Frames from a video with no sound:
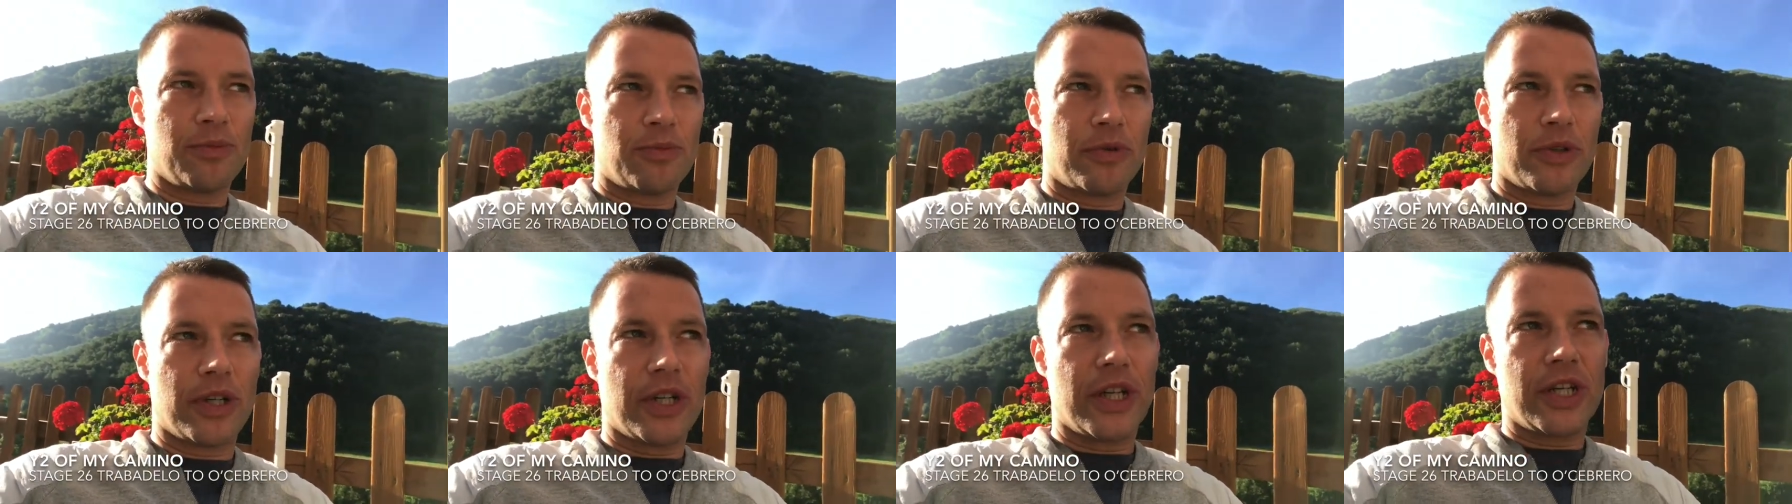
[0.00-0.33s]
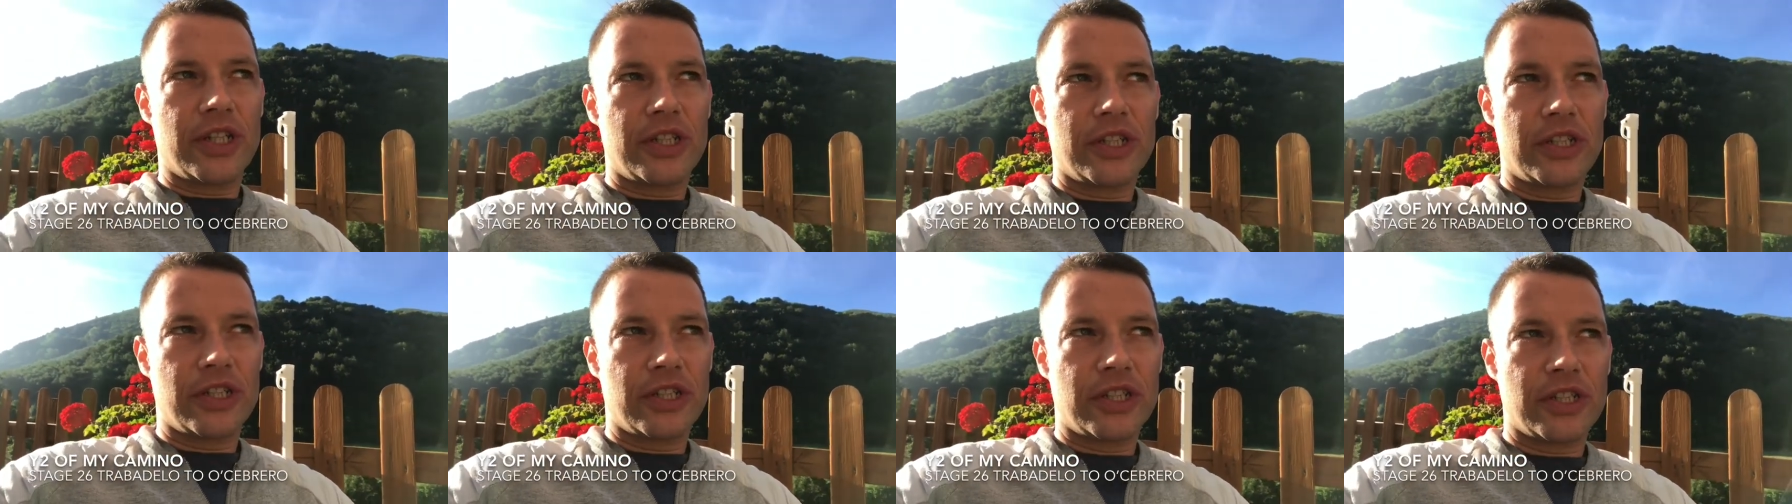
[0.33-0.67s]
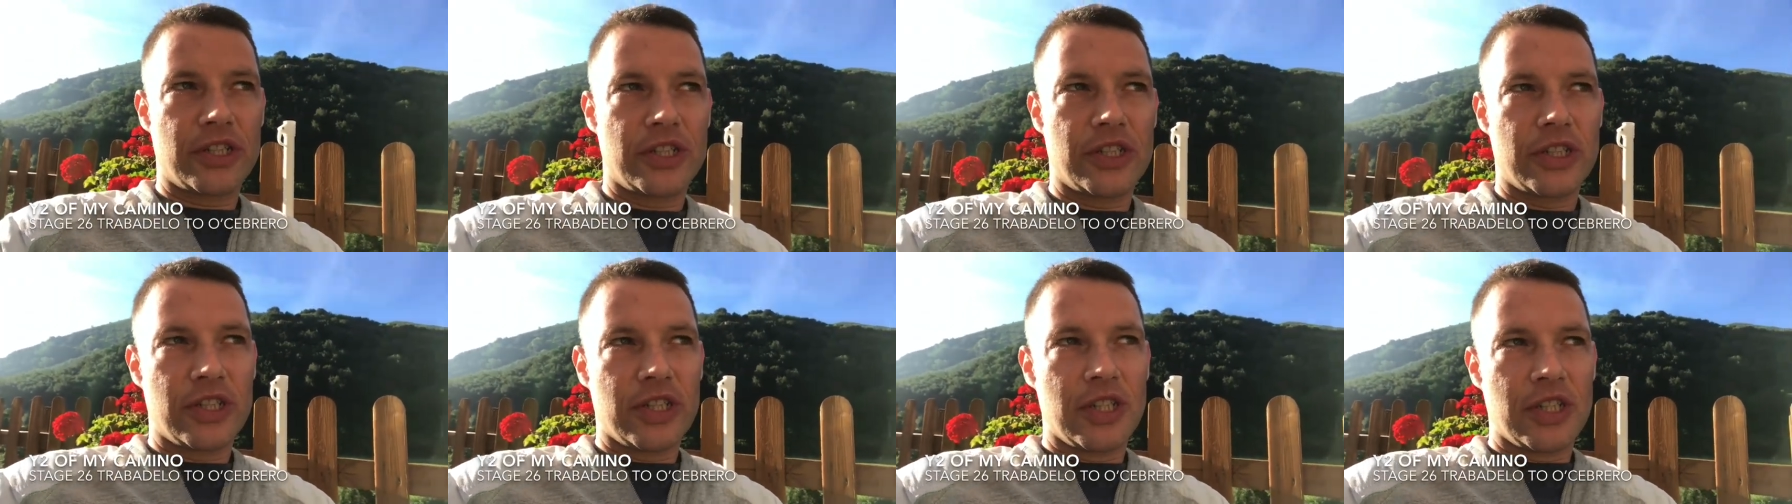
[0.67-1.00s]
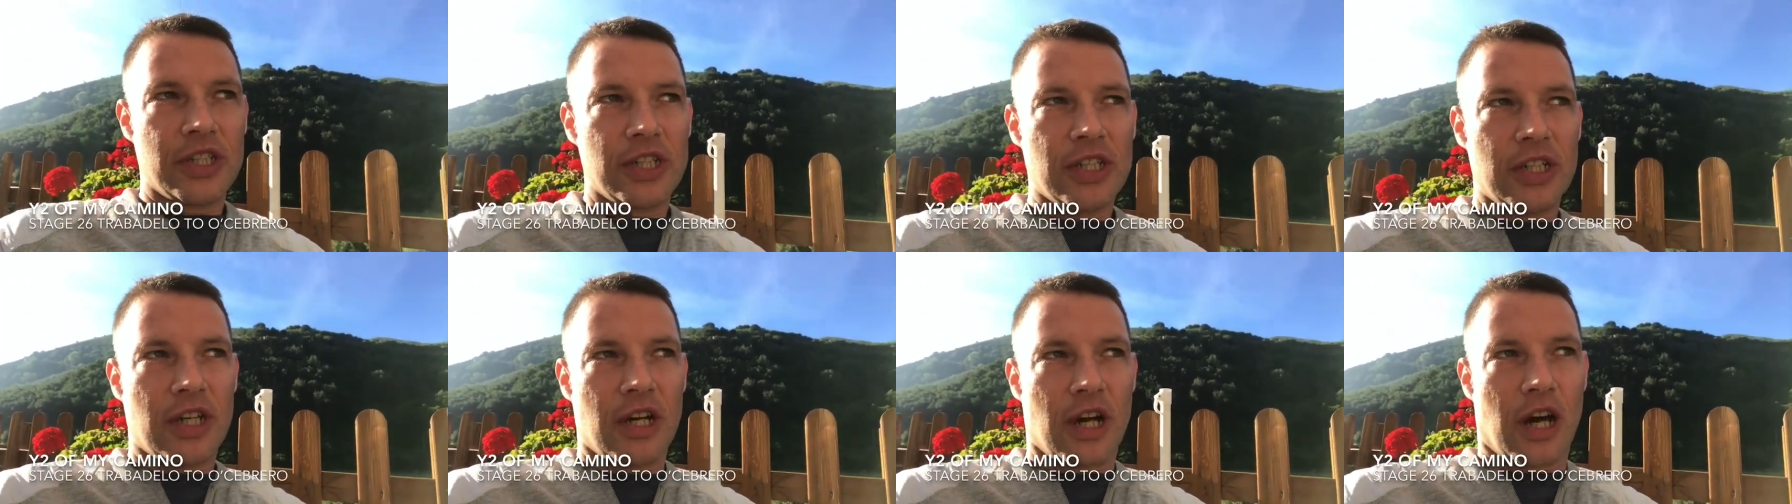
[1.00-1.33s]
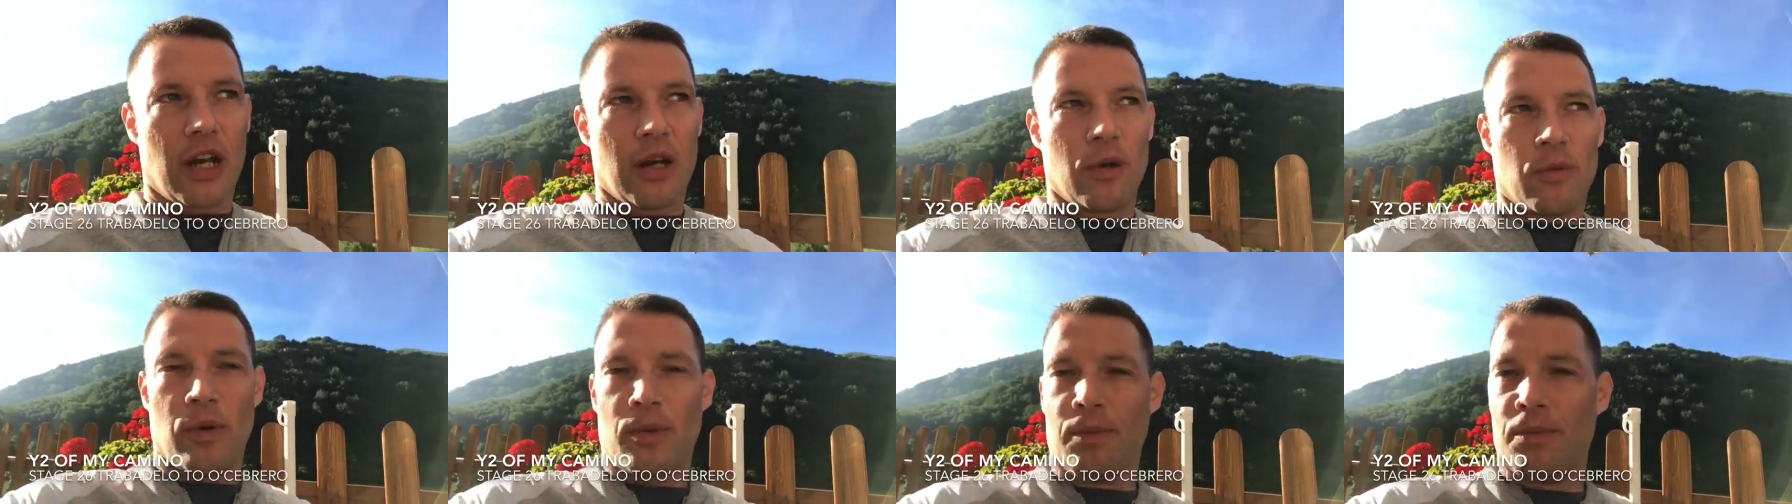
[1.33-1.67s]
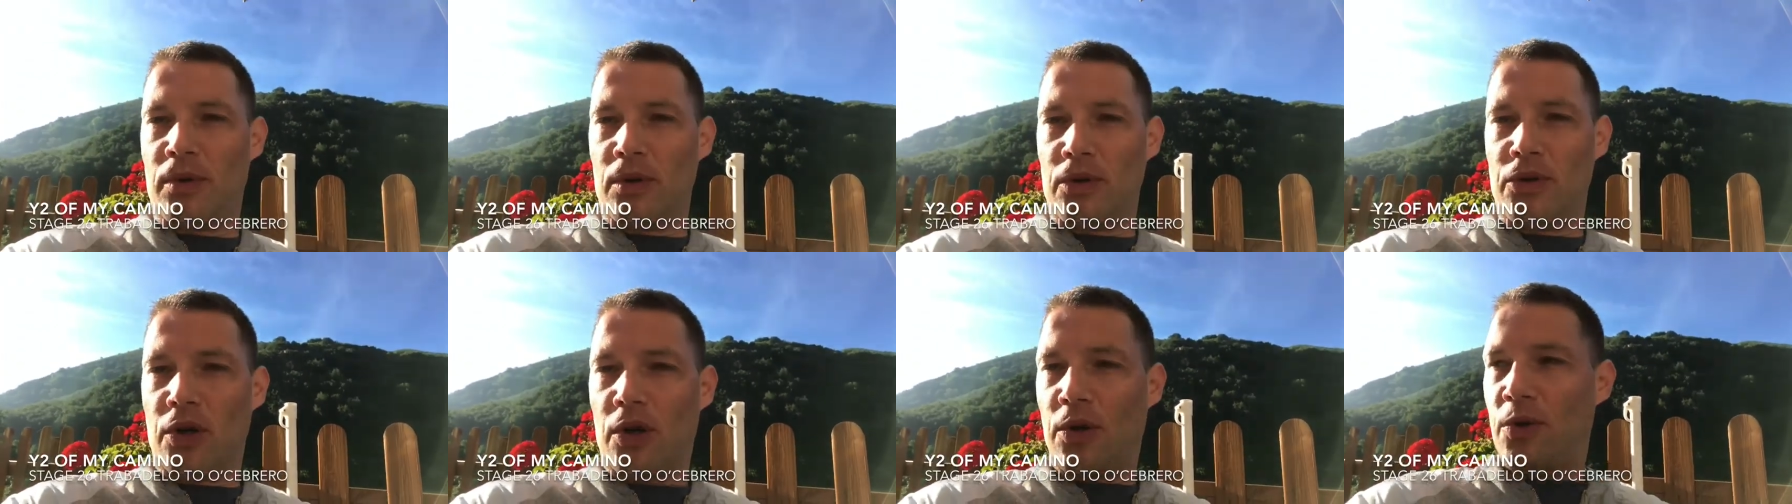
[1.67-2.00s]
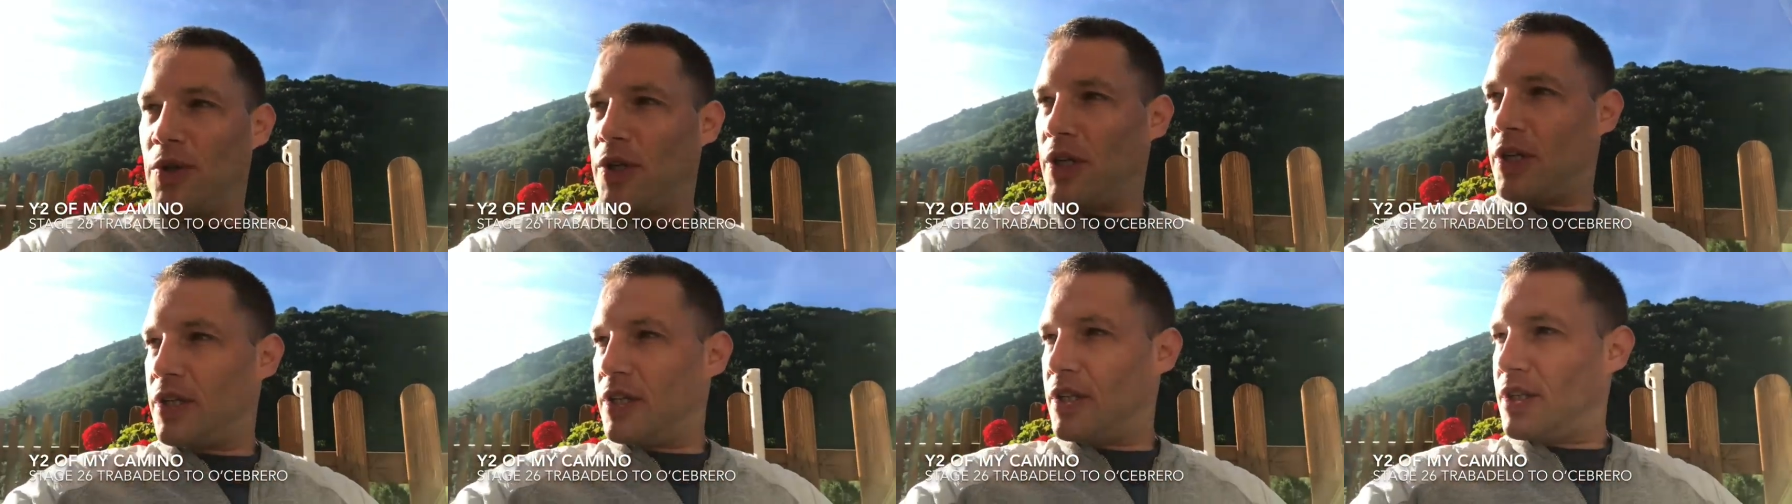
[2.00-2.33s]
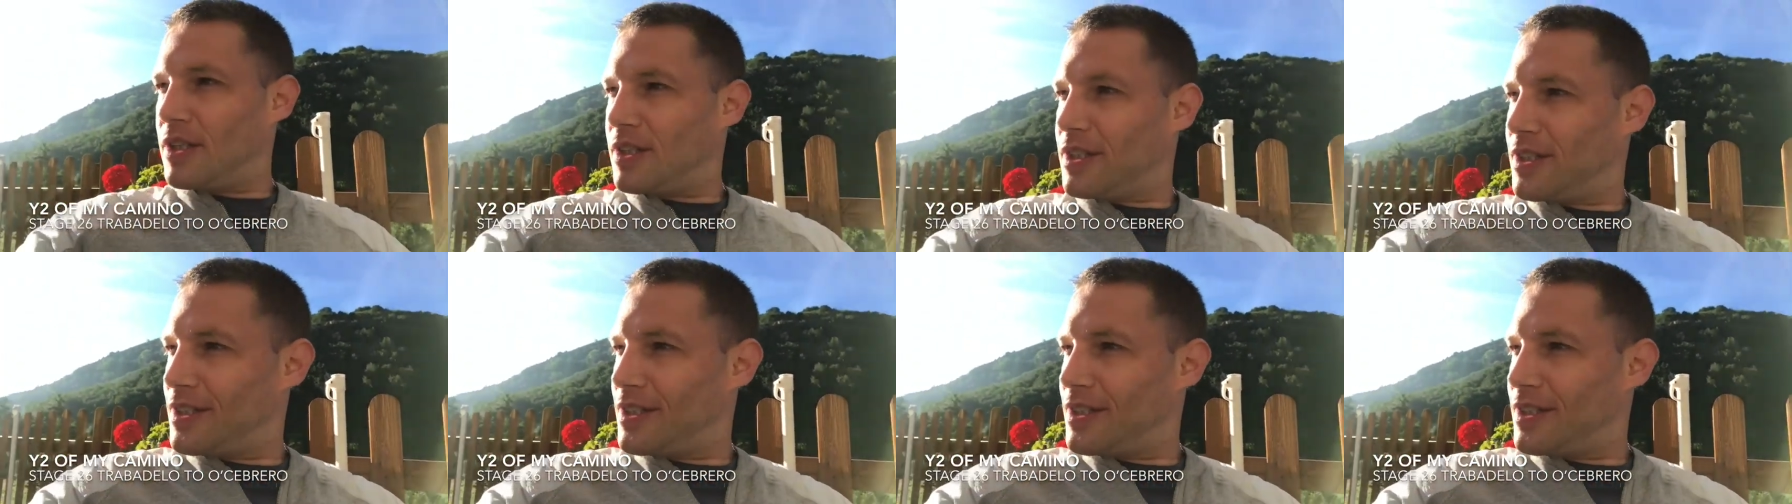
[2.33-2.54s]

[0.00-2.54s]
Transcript: British. And a Wimbledonian.